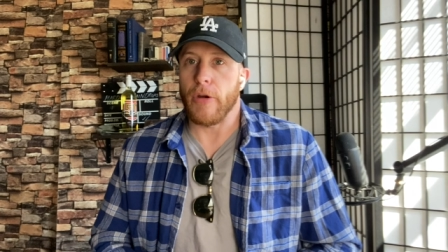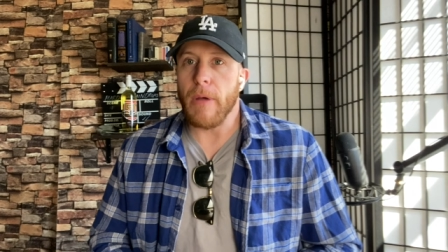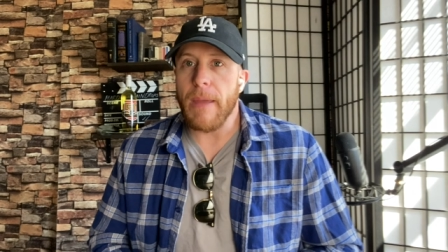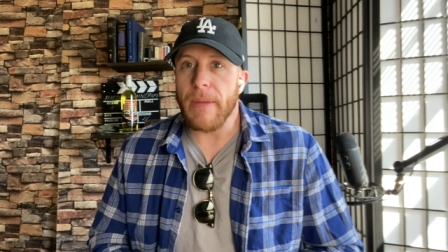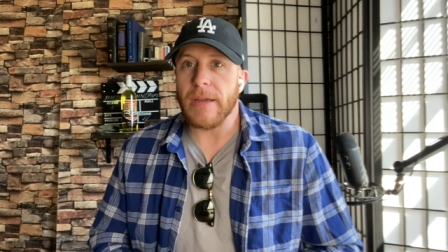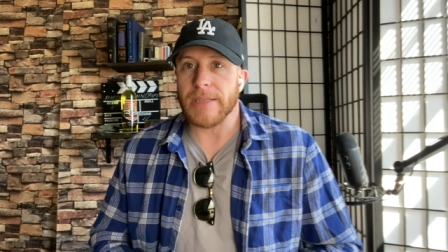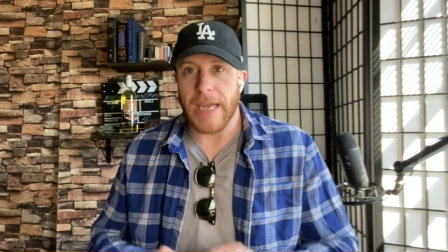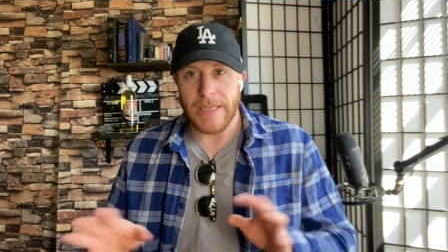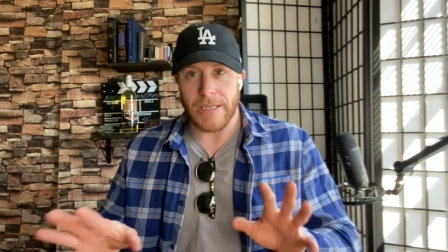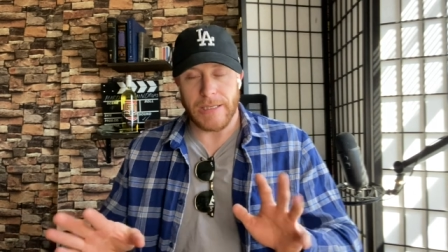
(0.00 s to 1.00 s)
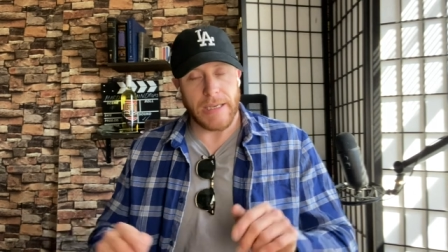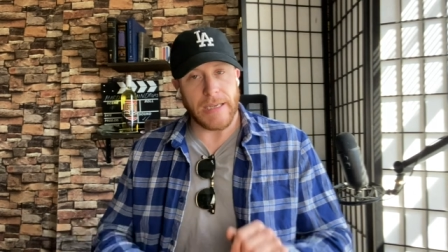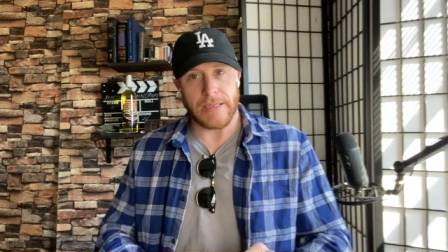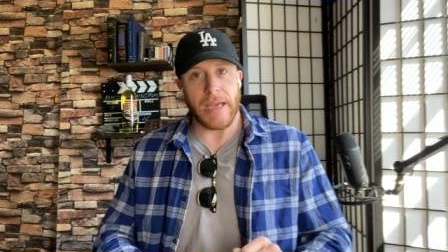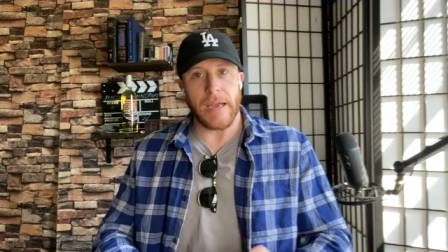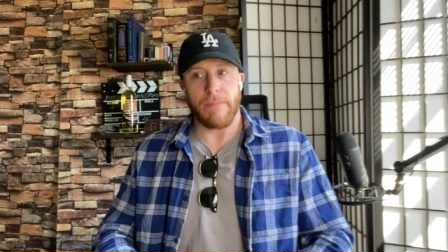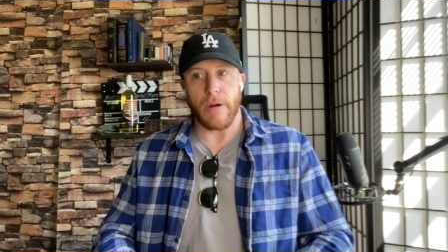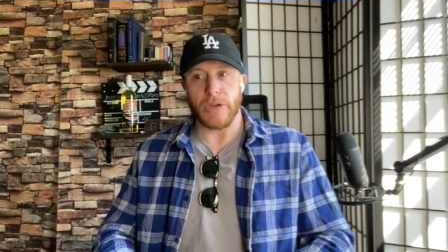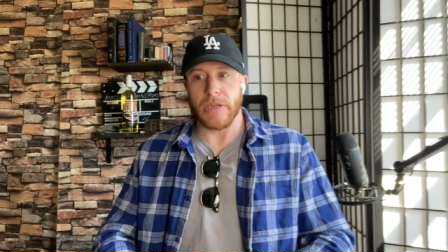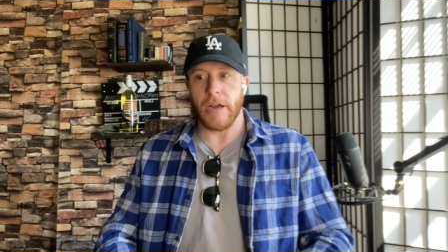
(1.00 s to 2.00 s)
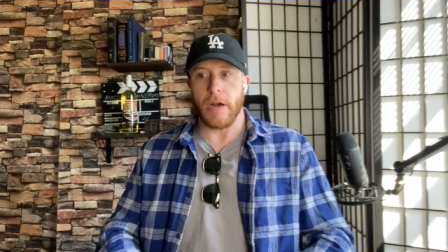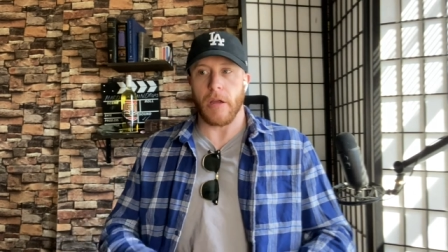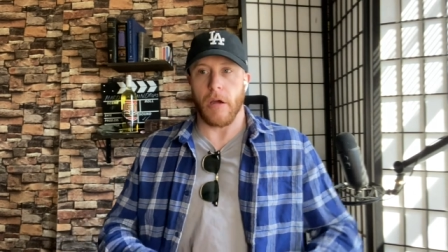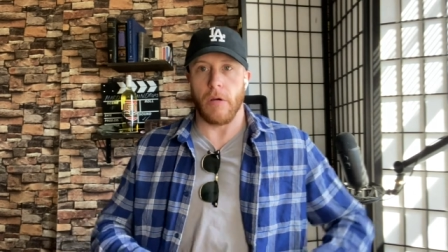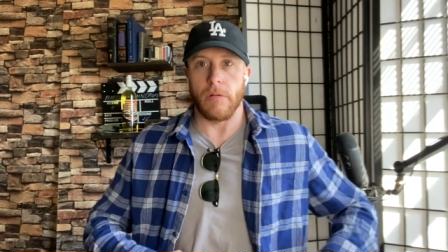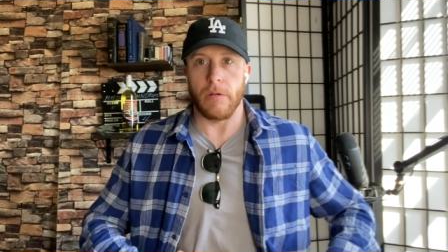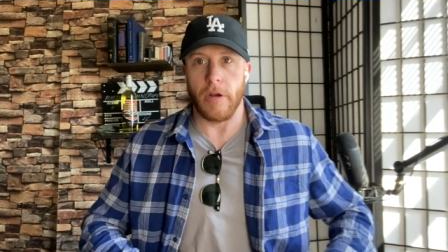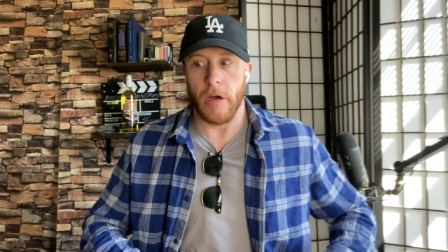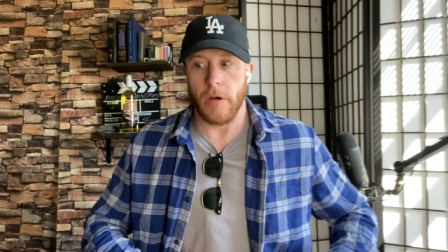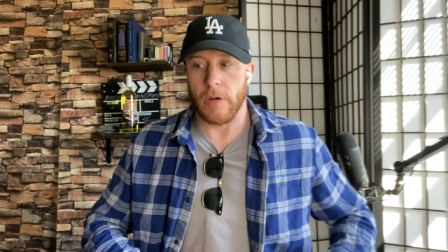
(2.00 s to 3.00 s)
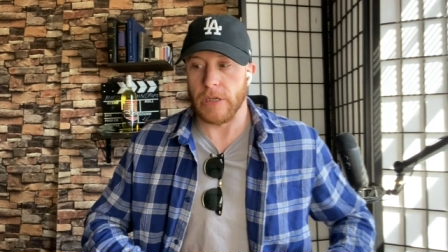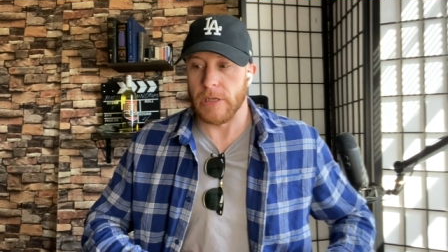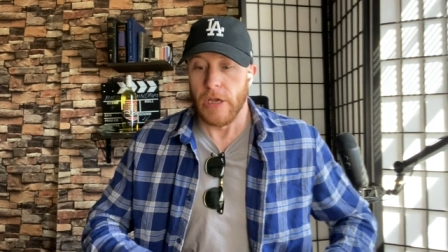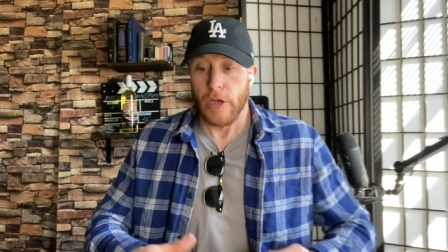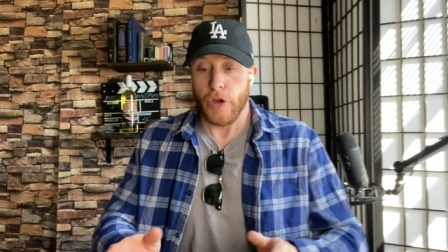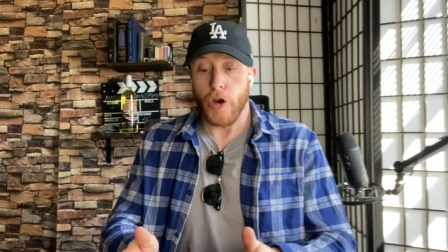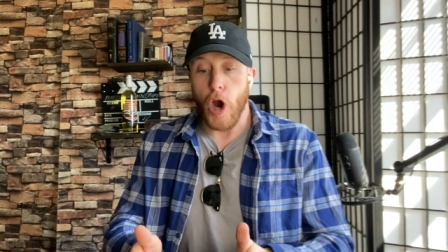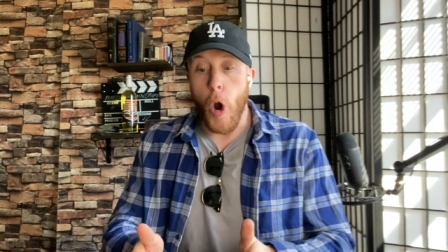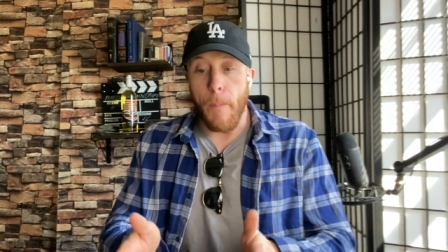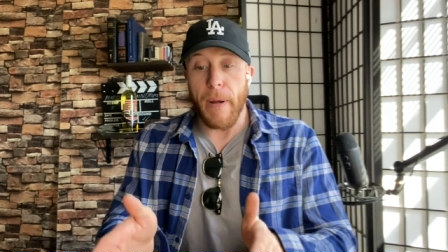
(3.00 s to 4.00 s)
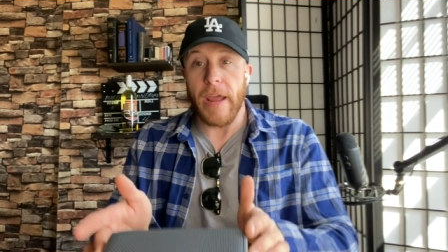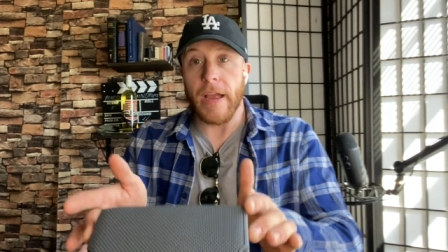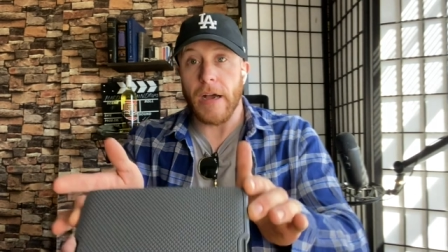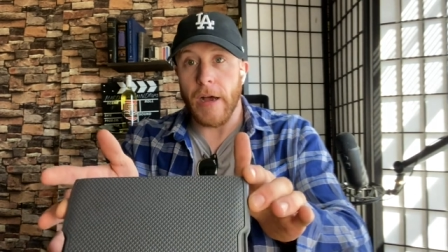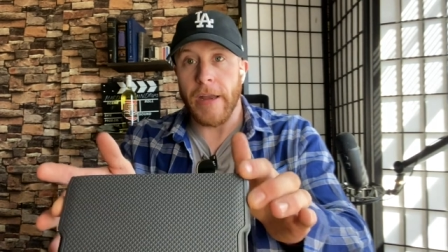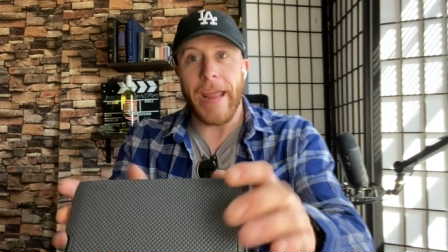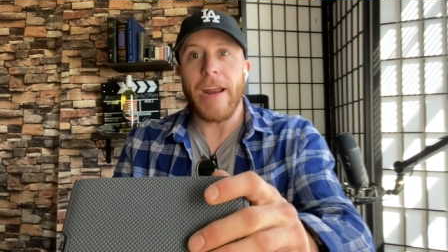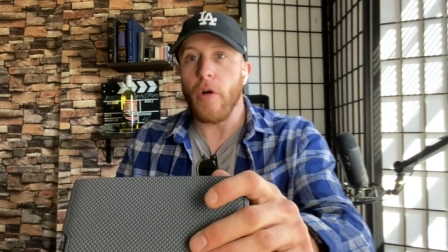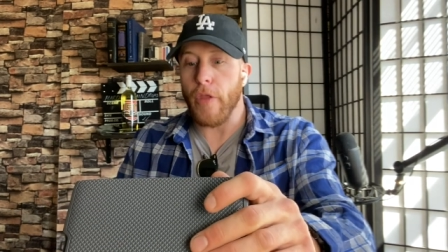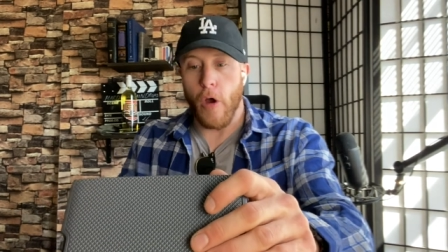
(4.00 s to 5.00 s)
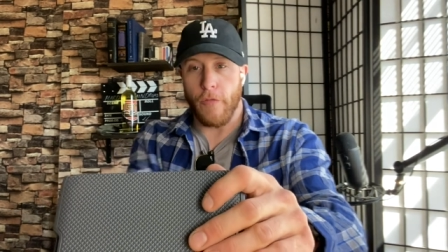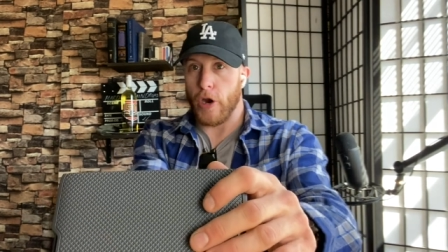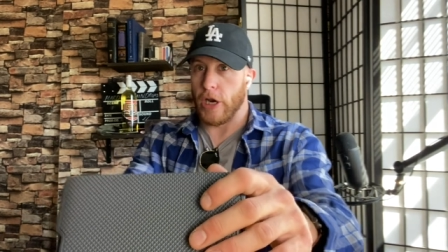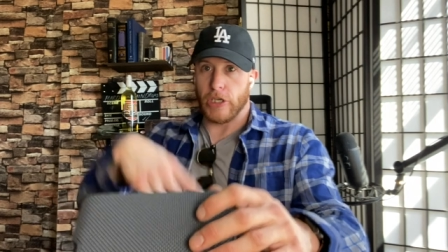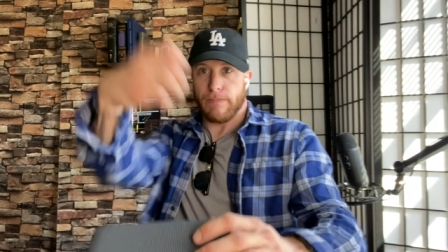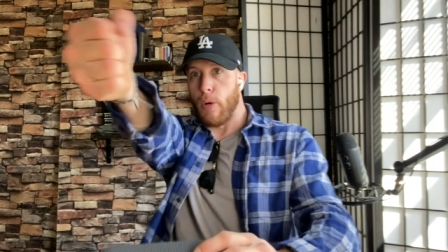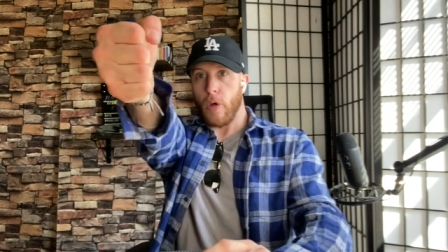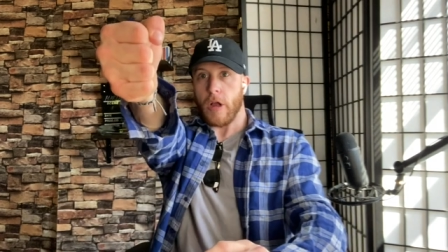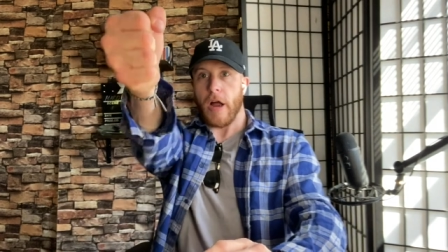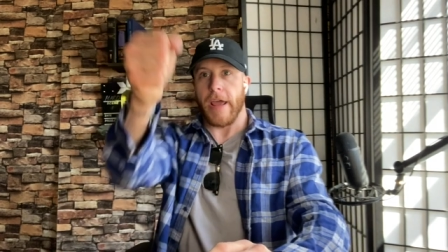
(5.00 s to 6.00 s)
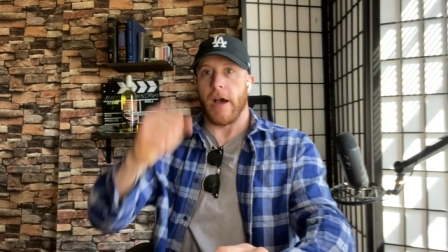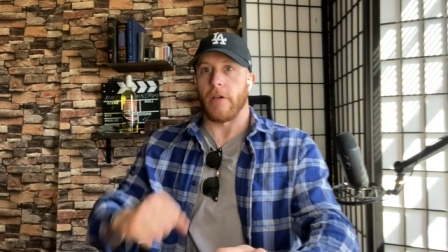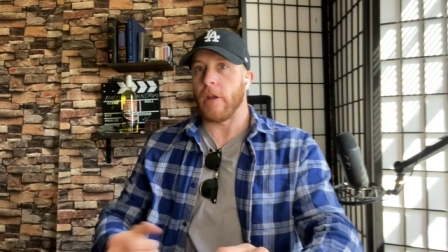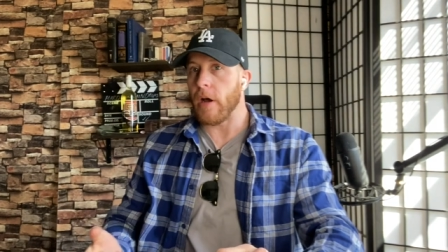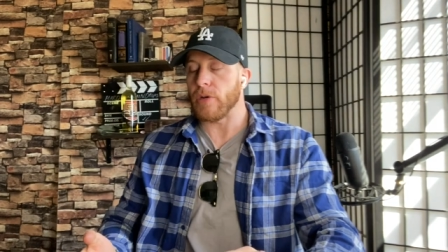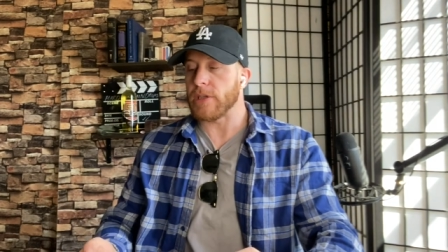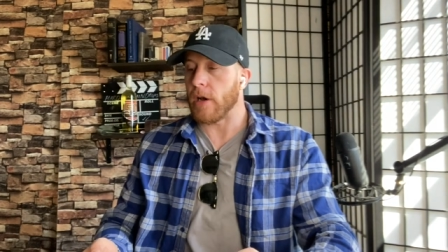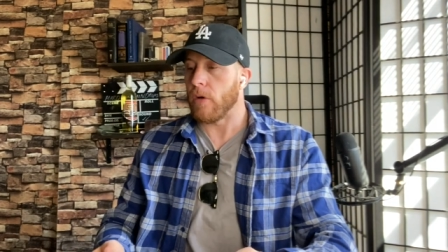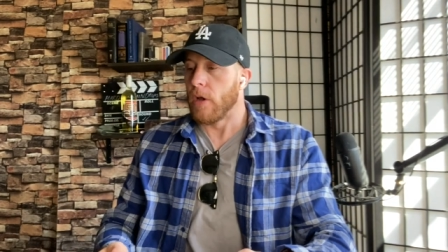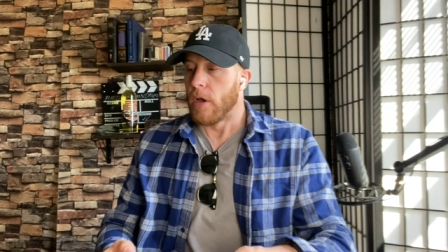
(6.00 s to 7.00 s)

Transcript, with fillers: might be a sketchy TSA person there to go, you know, because you're opening, and they don't know if you're going to just pull a gun out, you know, so